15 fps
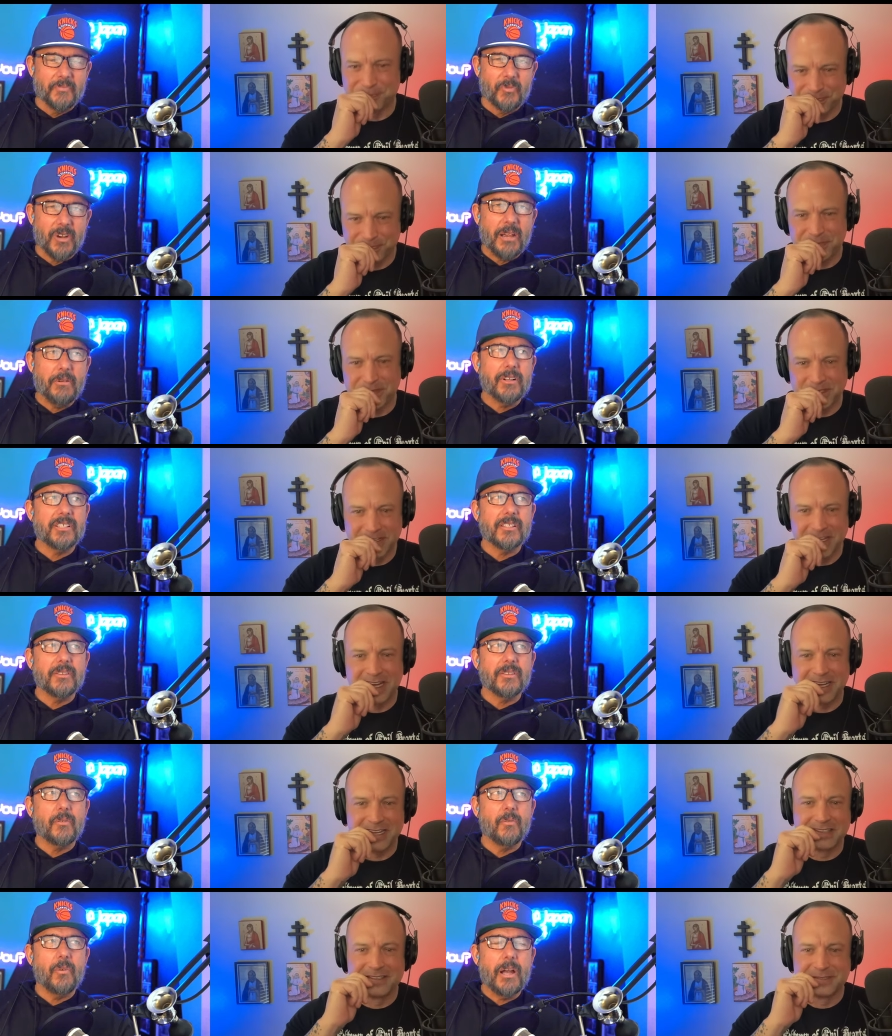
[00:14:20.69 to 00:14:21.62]
Speaker 1: Why would it
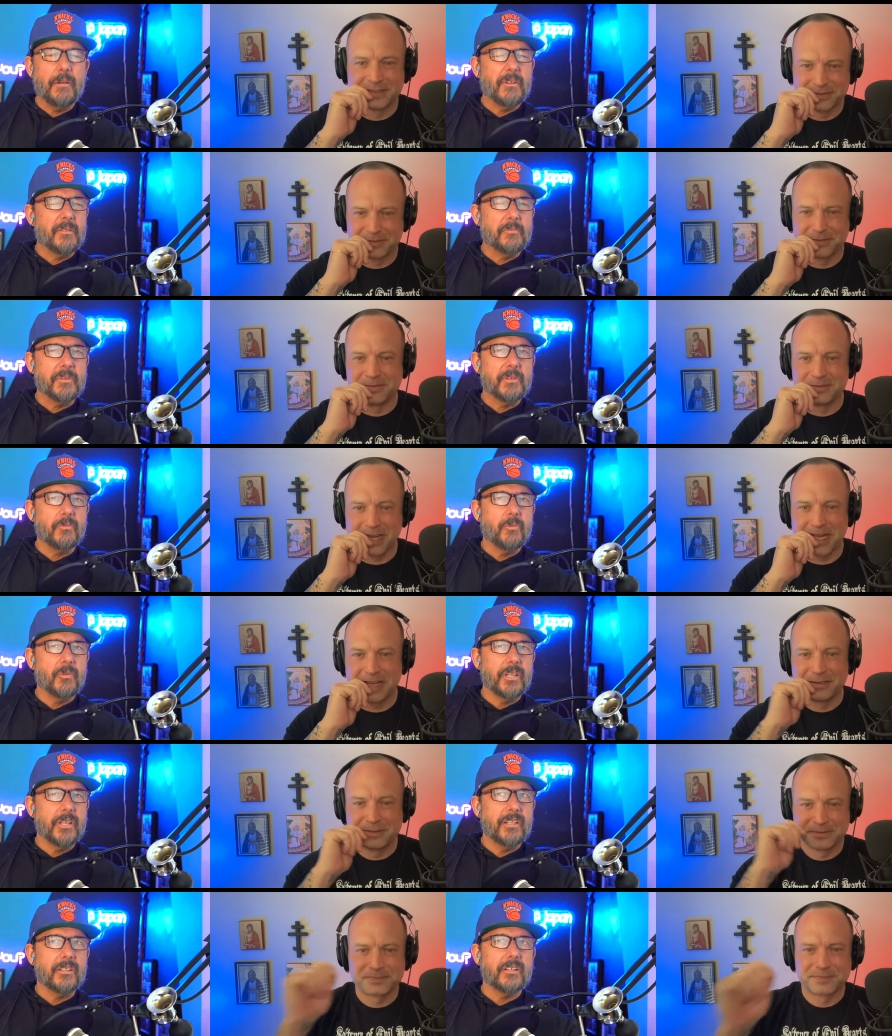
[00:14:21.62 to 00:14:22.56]
yeah. why would it be right.
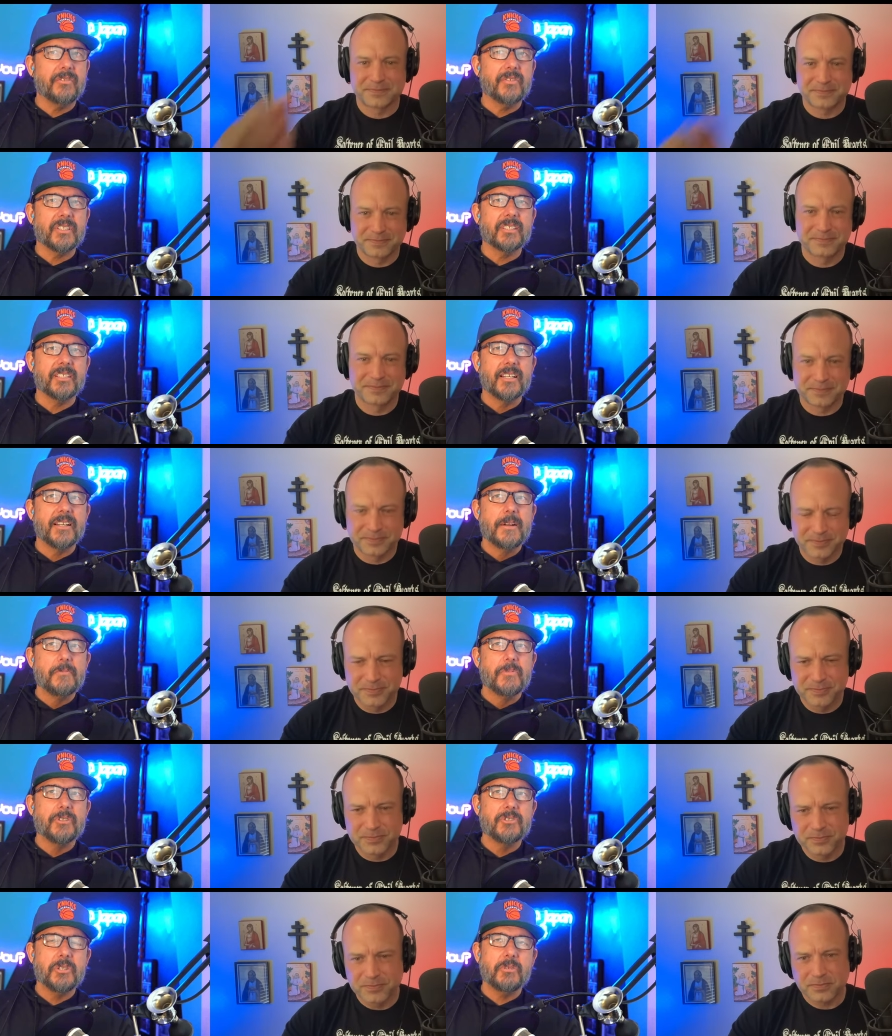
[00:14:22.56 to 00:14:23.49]
weird if it's
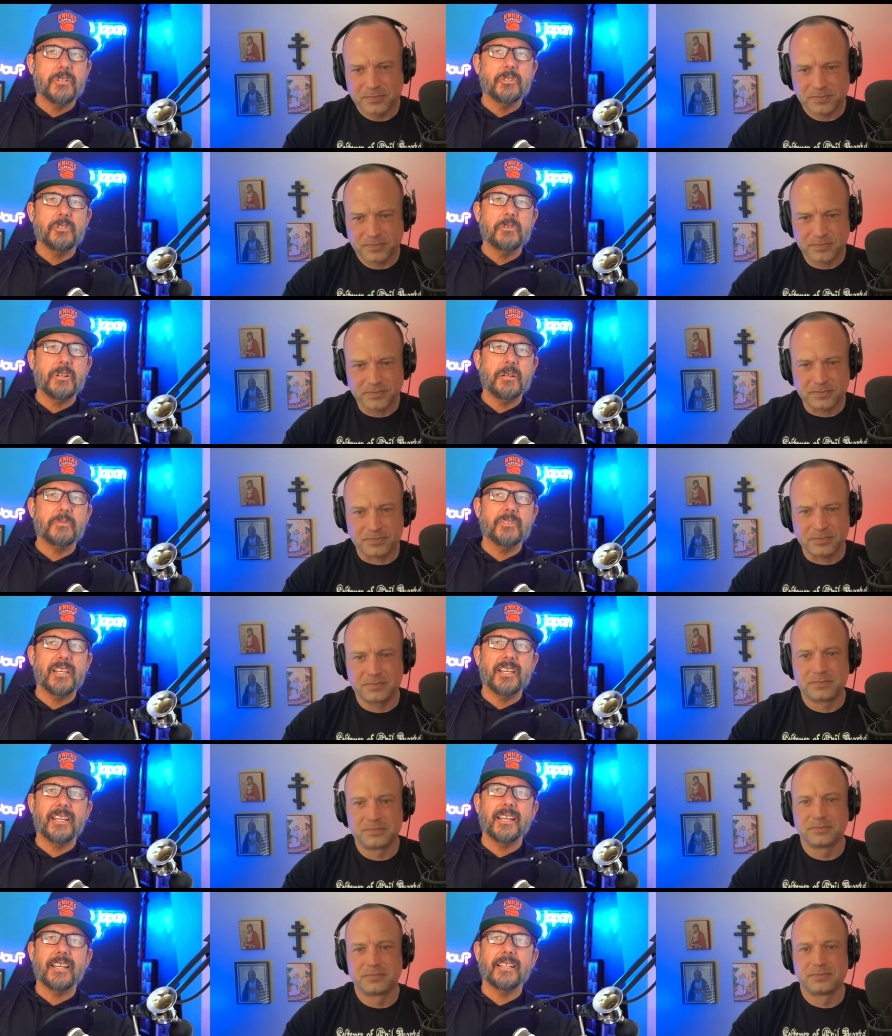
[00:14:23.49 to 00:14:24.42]
you see you see what I'm
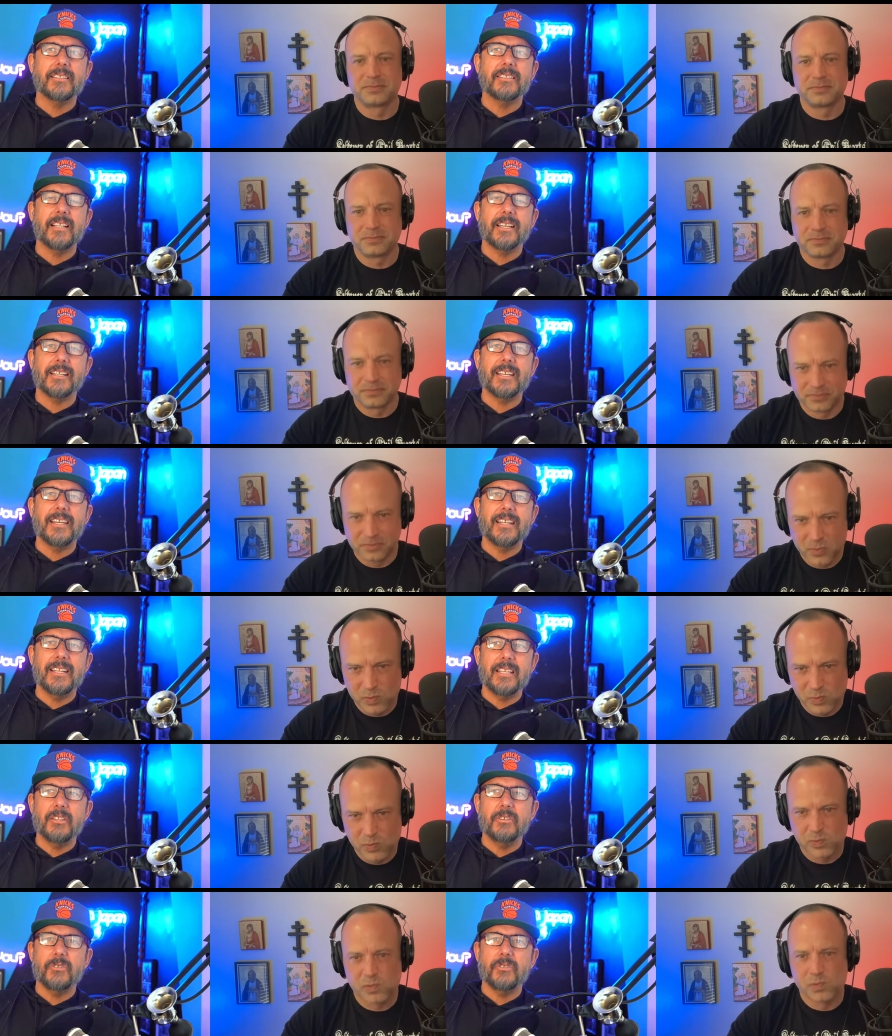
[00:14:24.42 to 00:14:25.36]
saying? It's like it
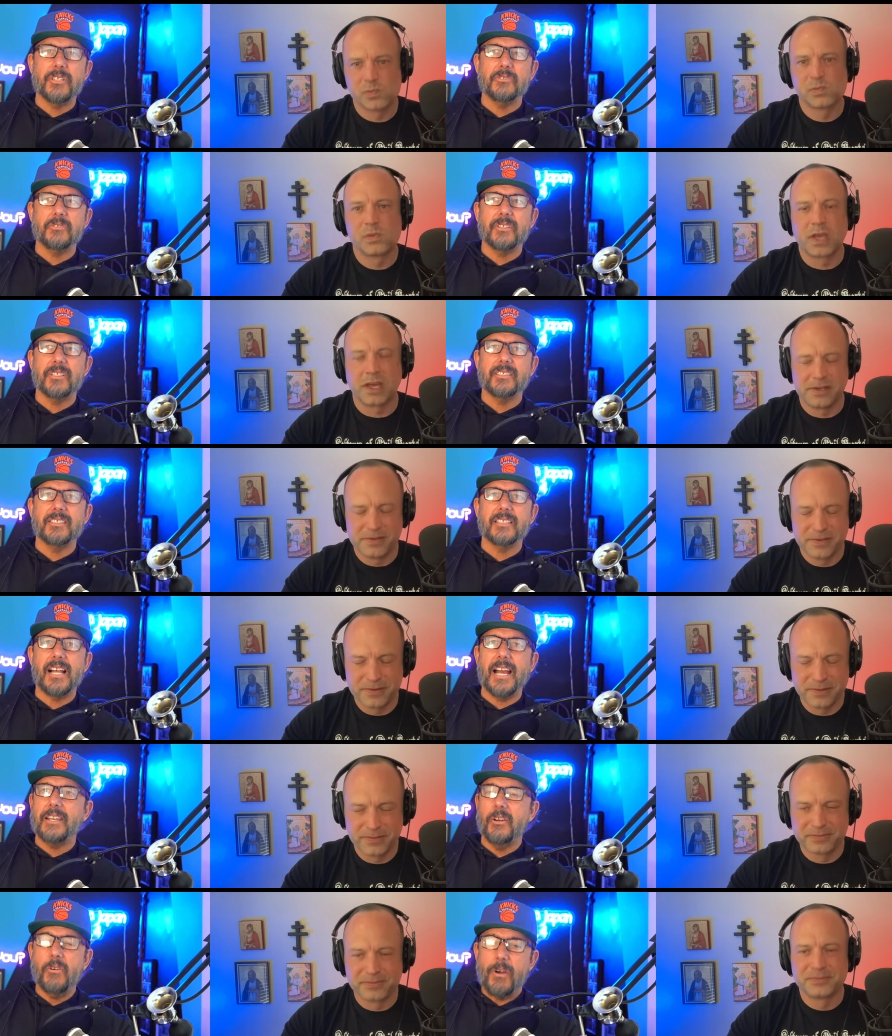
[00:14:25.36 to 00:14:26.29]
either is or it
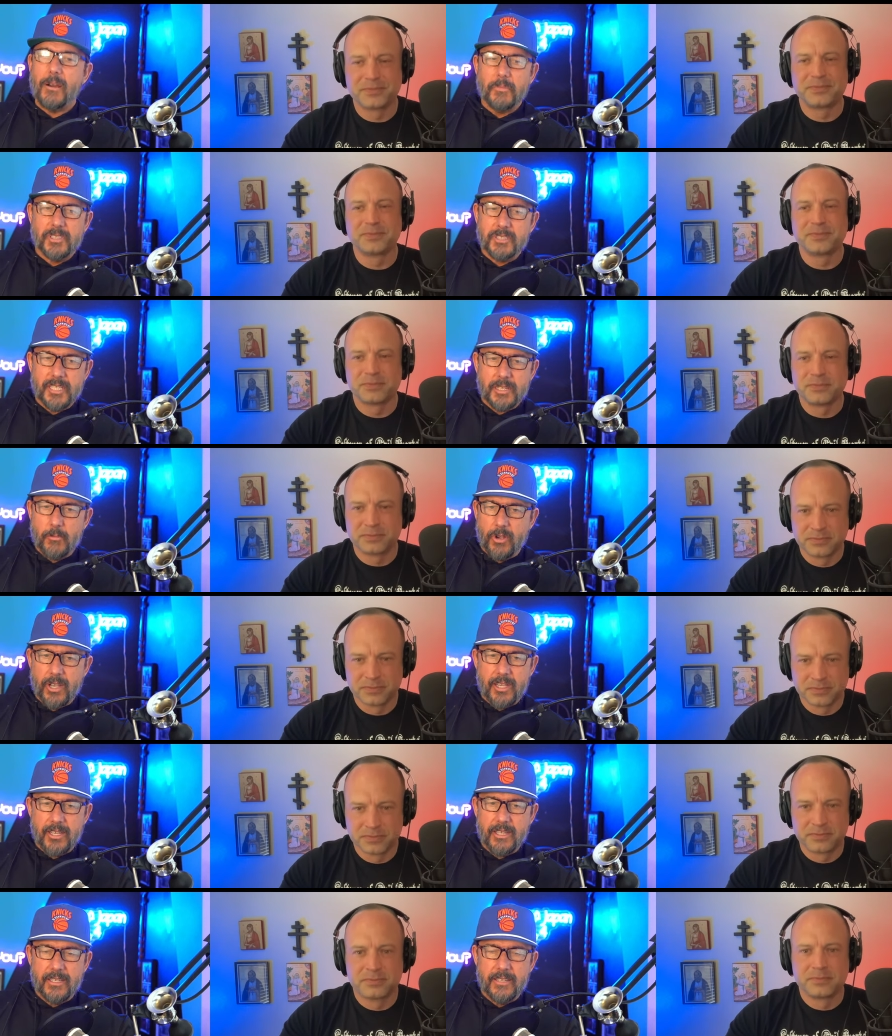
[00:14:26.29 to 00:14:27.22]
isn't. I, I know I'm the same
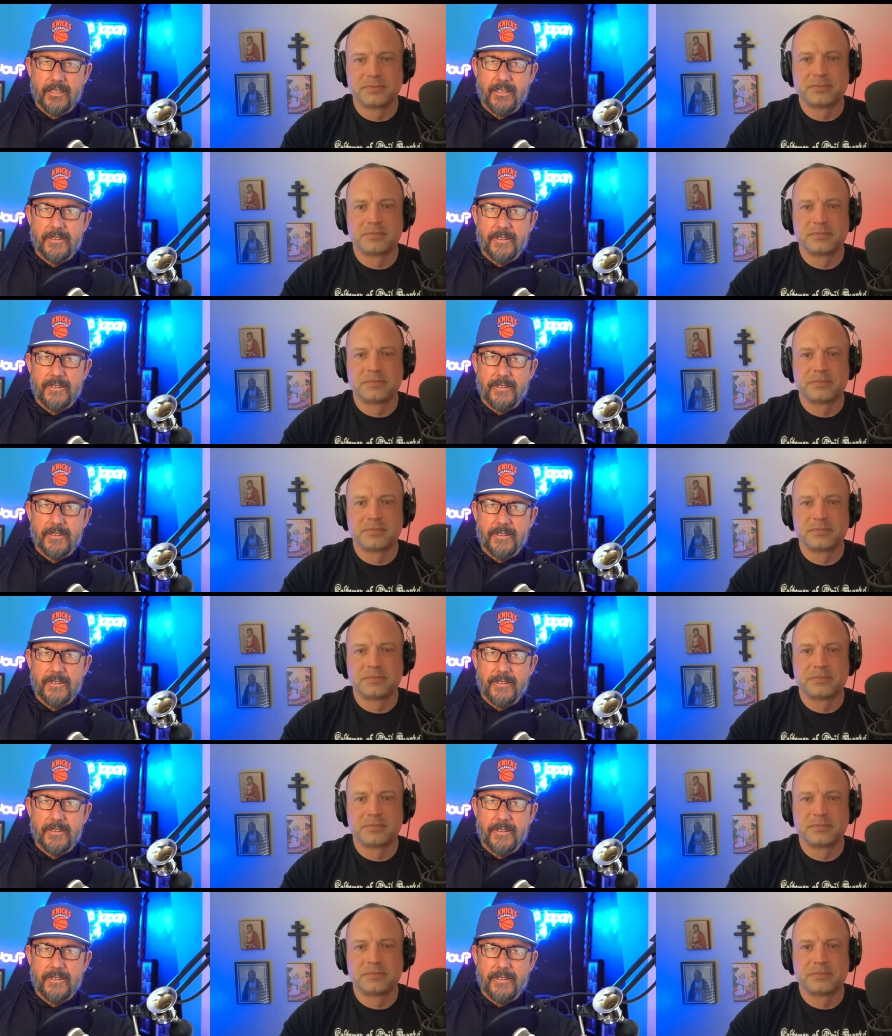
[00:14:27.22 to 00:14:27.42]
way.